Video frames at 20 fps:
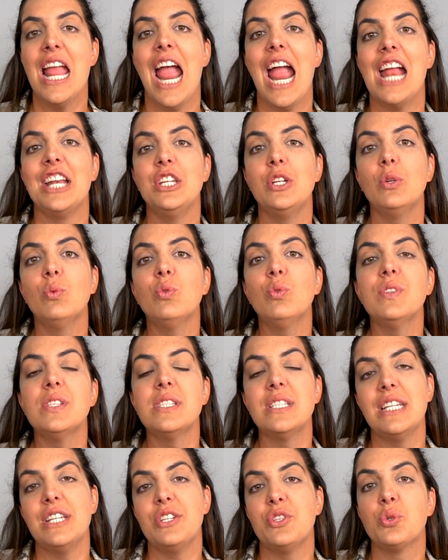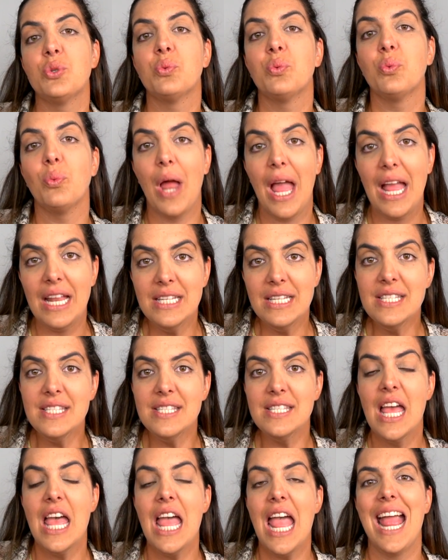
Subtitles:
And you will see trends.